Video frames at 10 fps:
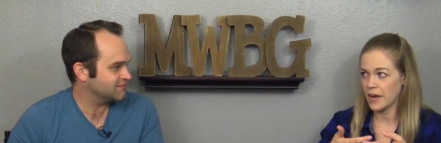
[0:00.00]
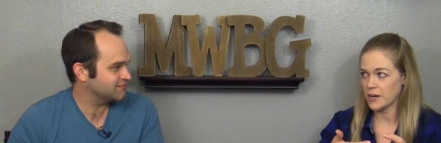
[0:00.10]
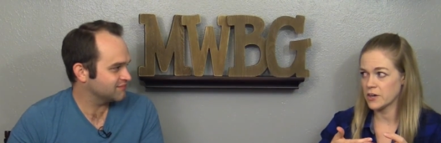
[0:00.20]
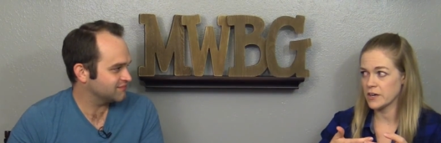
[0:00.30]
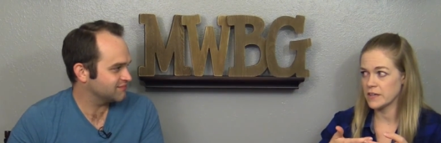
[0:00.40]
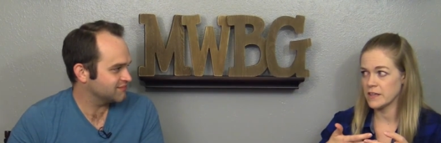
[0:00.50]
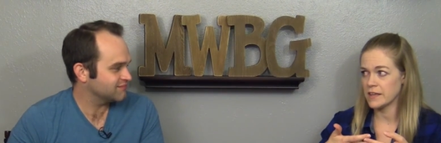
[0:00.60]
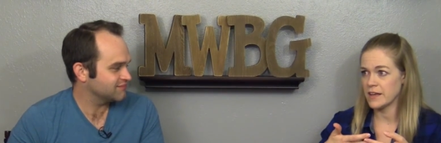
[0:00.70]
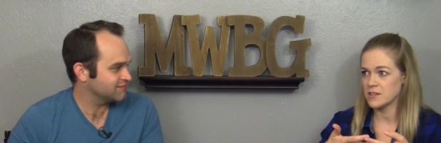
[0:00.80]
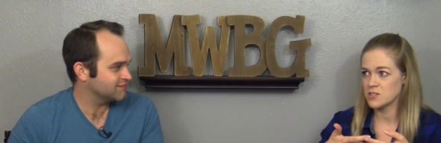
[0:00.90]
Speaker 1: I agree
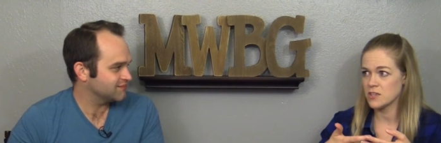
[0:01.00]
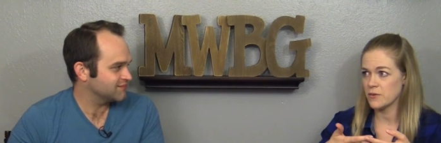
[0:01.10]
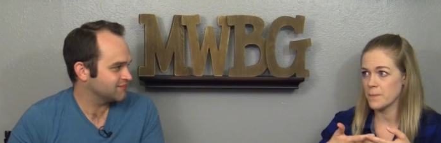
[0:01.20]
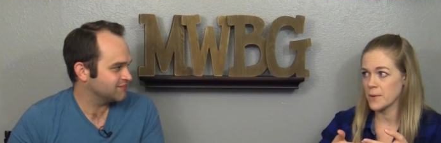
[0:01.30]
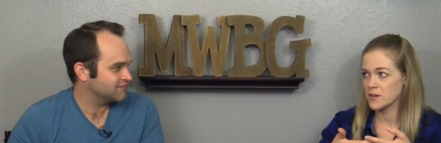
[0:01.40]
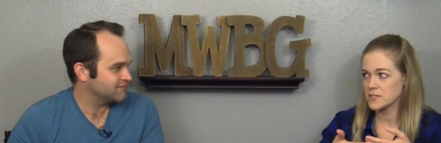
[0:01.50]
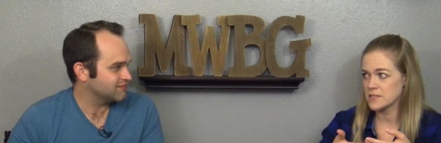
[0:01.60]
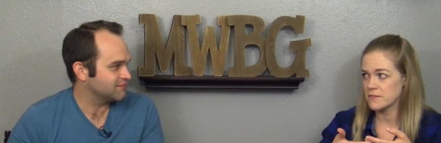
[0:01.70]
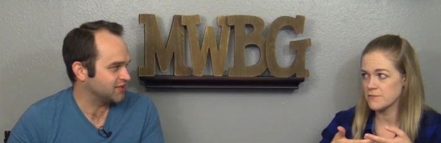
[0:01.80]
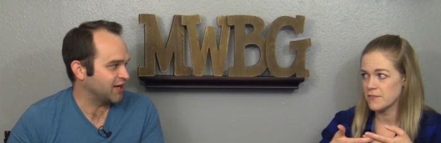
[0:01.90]
that that is so
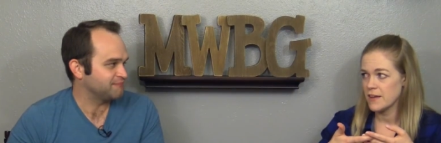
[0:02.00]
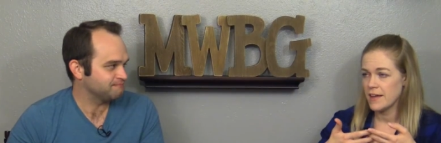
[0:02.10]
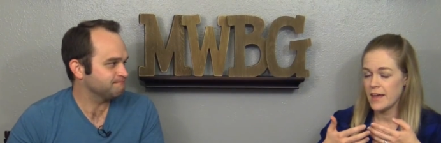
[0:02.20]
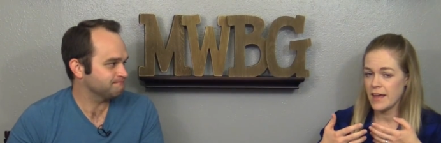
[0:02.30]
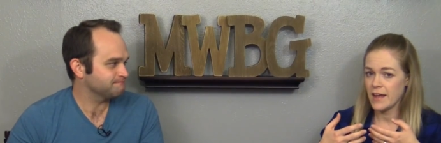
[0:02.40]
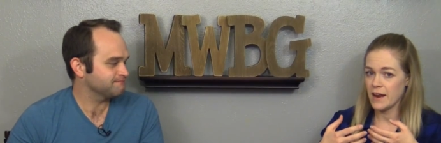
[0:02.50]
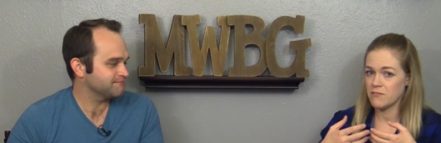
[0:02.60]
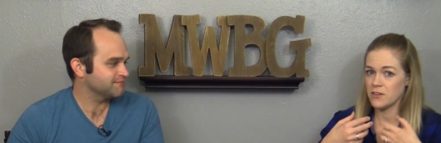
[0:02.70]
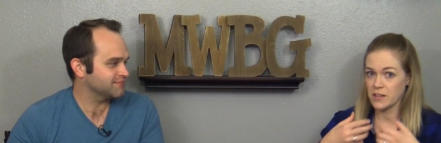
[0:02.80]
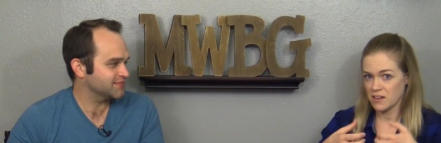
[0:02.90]
immersive. Yeah. And
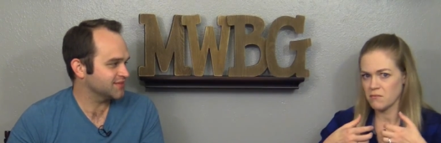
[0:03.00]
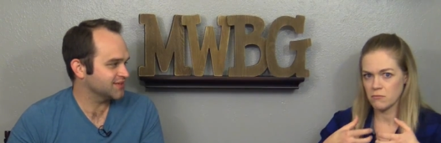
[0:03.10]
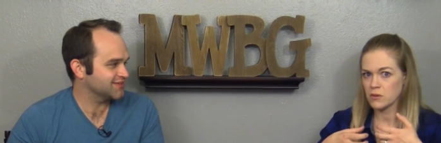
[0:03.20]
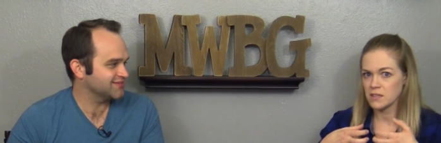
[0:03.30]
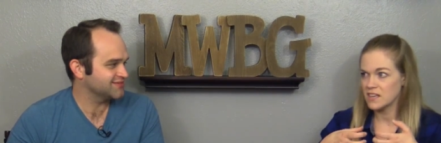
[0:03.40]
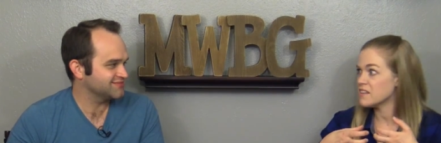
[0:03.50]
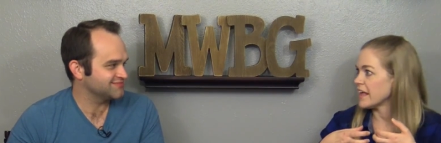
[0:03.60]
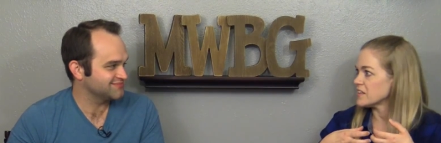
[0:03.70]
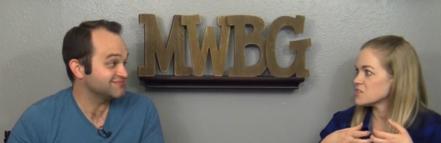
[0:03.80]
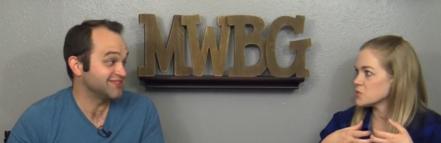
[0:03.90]
I feel like I'm really in
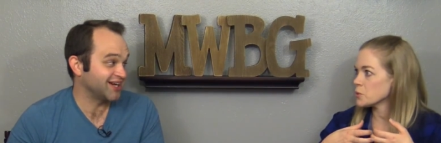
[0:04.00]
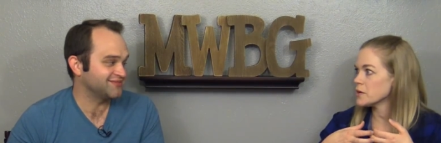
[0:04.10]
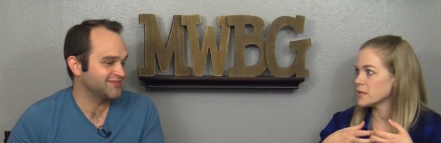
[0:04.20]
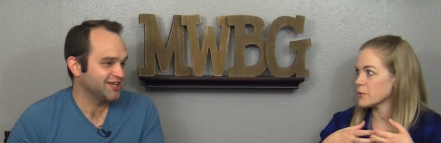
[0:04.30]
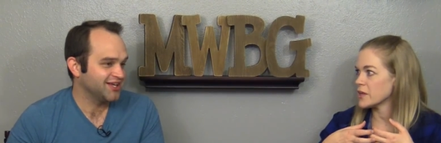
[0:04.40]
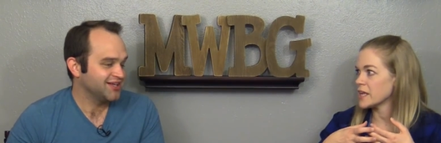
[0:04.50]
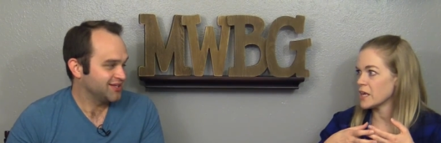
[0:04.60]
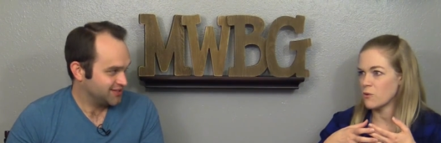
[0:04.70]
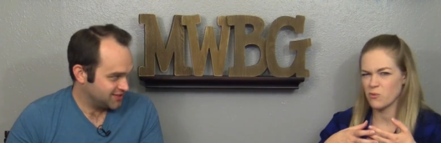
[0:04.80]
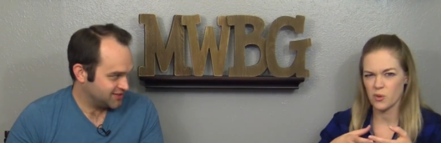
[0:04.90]
that story yeah. the way
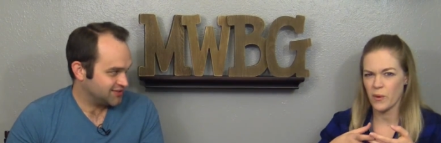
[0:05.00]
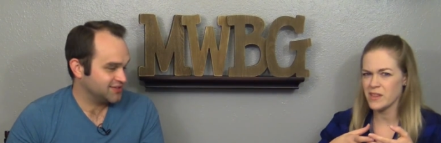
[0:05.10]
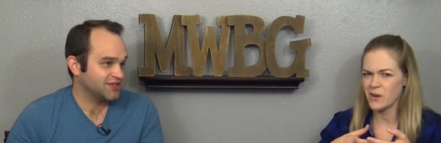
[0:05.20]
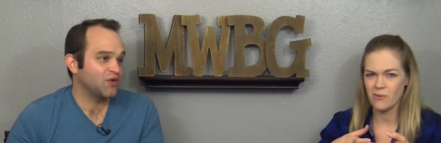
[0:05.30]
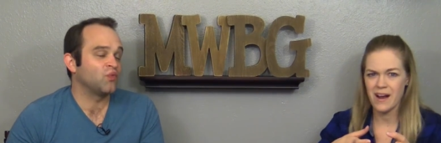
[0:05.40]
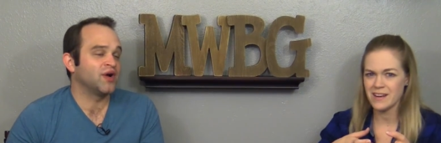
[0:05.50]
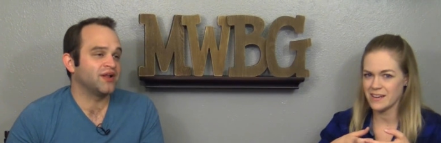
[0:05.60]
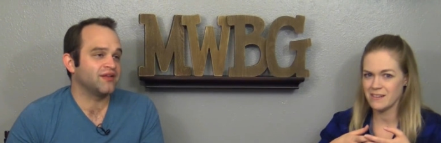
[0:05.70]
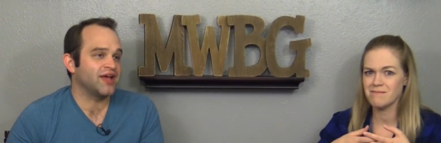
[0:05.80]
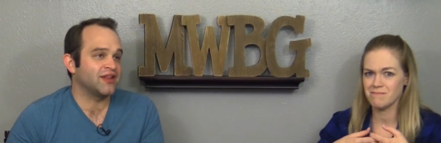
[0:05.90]
they the way they write
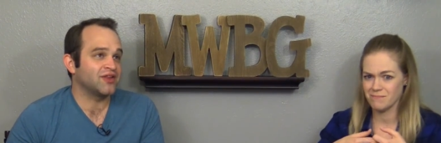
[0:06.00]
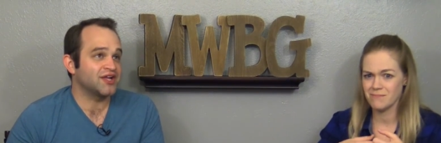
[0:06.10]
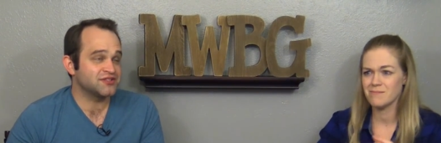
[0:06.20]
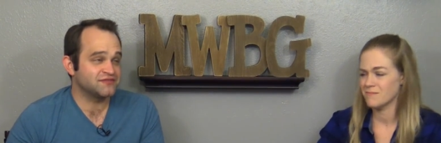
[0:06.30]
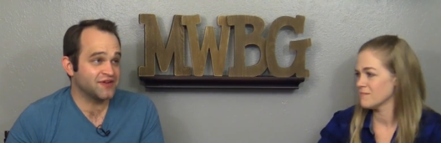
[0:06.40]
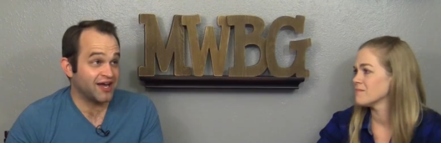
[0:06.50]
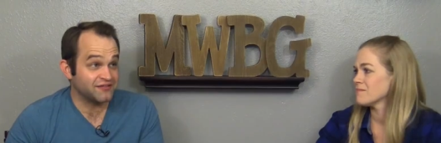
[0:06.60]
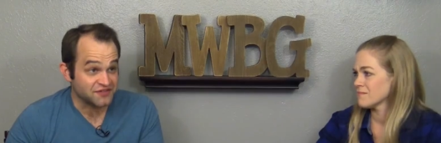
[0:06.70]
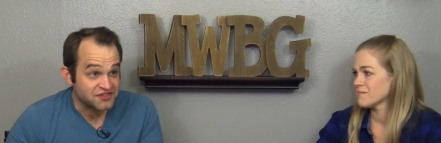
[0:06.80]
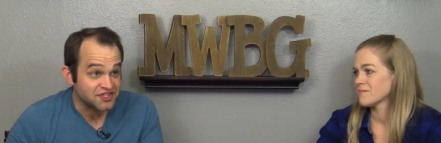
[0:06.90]
well, it.
Speaker 2: and lots of
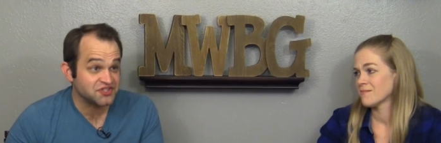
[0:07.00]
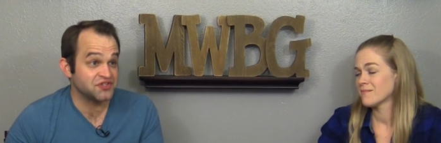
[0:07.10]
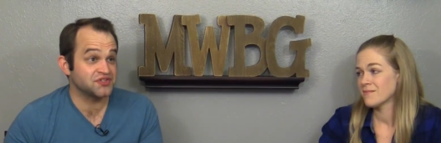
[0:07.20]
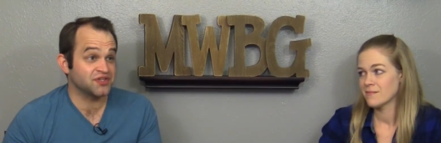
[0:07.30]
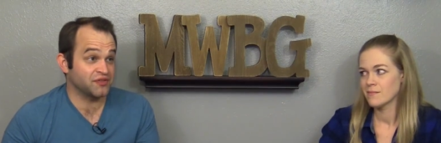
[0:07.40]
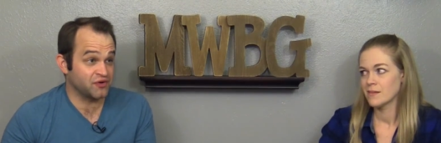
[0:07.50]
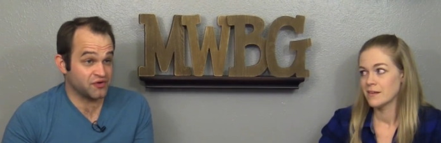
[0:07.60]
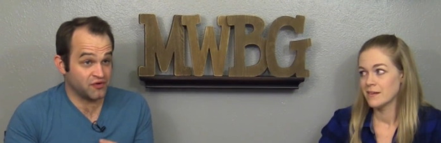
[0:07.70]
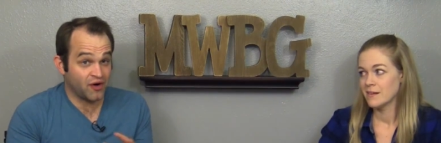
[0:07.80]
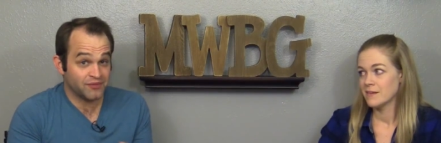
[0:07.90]
kind of decisions.
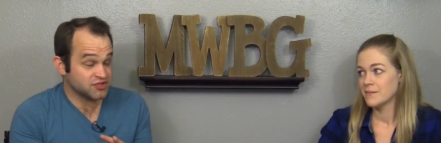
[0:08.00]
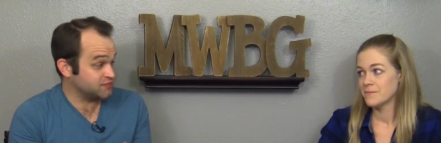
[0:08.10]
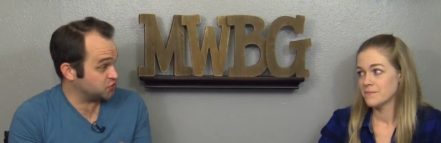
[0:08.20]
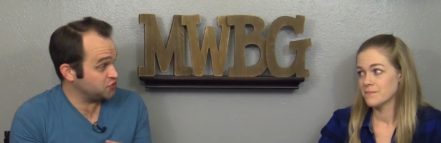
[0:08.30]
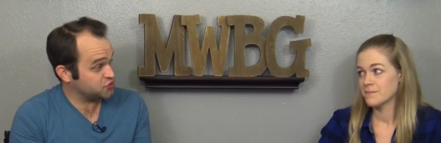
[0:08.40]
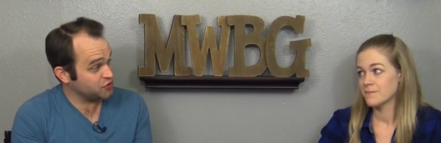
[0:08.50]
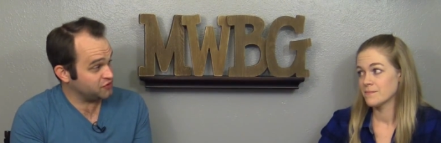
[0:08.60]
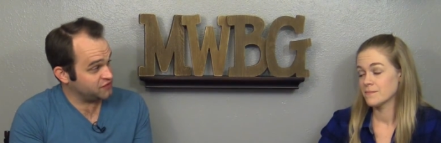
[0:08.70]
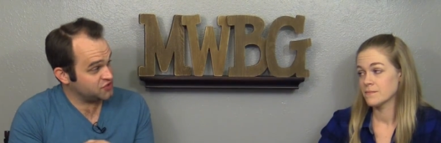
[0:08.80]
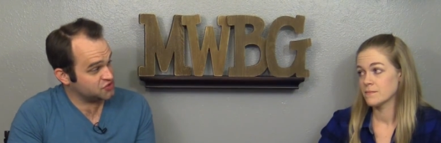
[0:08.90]
There, there are almost some choose your own
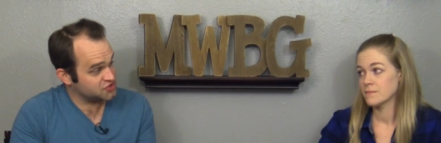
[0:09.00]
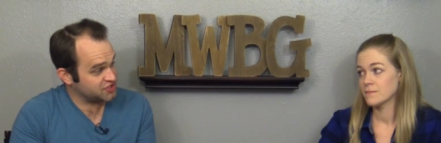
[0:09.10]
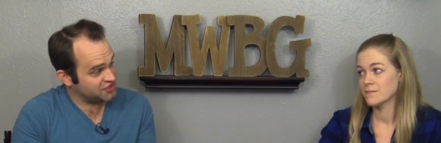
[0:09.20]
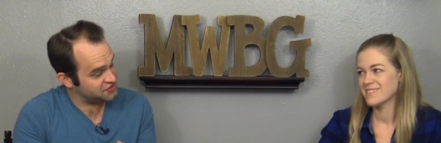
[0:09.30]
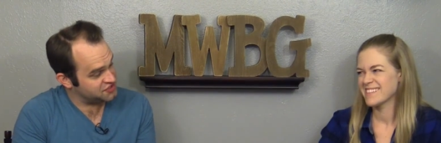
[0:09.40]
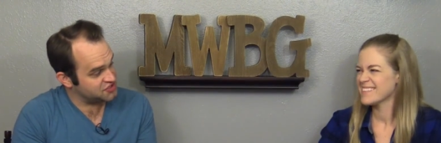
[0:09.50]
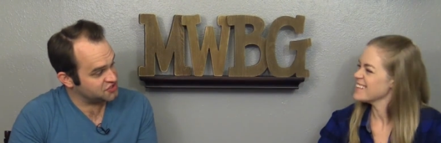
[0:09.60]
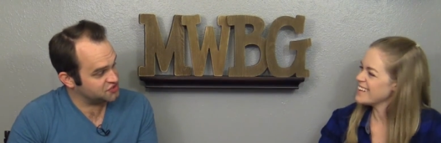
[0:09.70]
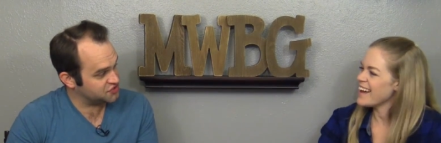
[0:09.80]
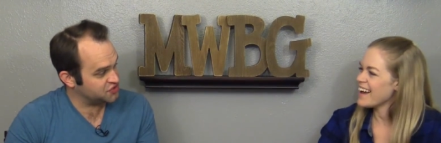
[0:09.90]
adventure style
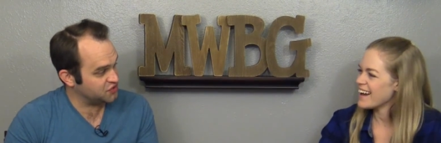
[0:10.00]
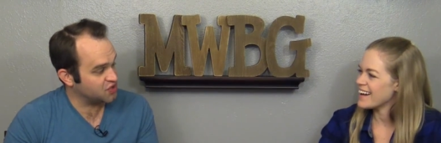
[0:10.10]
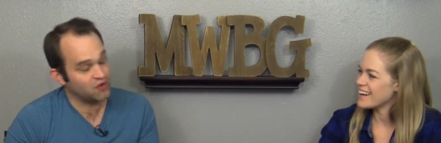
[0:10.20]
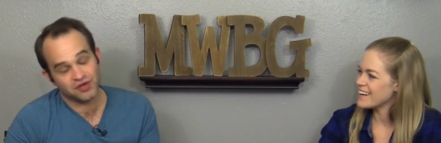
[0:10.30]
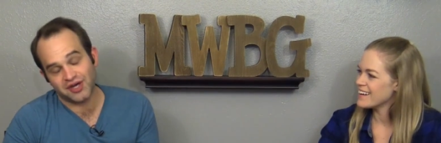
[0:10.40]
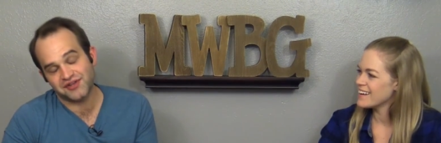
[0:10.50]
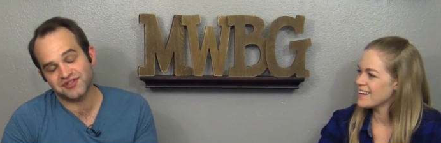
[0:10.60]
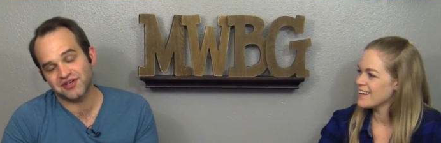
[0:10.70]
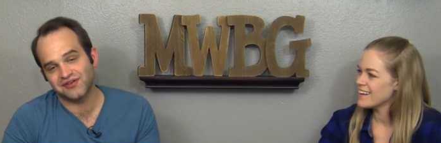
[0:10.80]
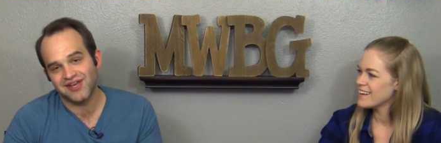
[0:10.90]
decisions yeah. too going on.
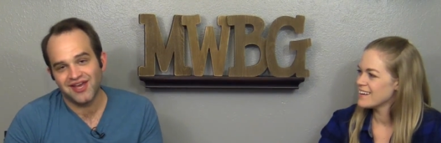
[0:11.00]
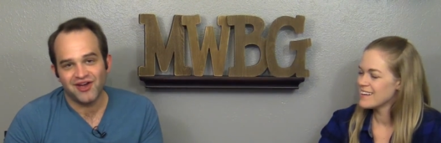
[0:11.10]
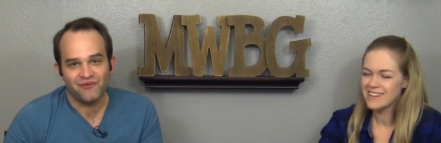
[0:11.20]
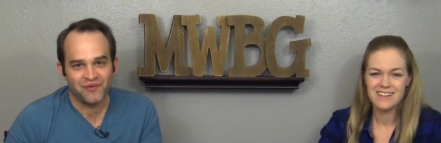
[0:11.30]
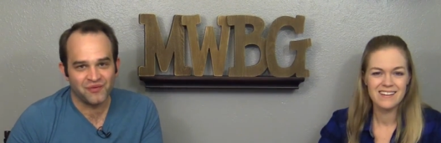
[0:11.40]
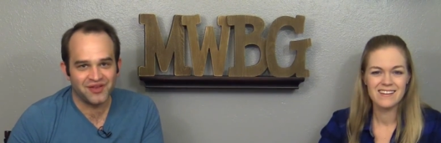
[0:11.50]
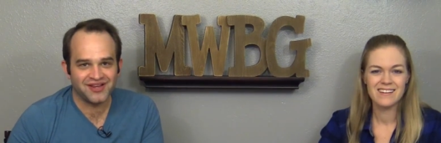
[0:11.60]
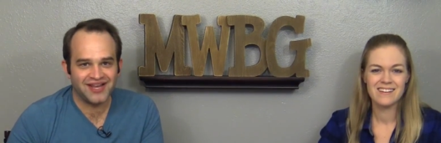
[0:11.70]
So we really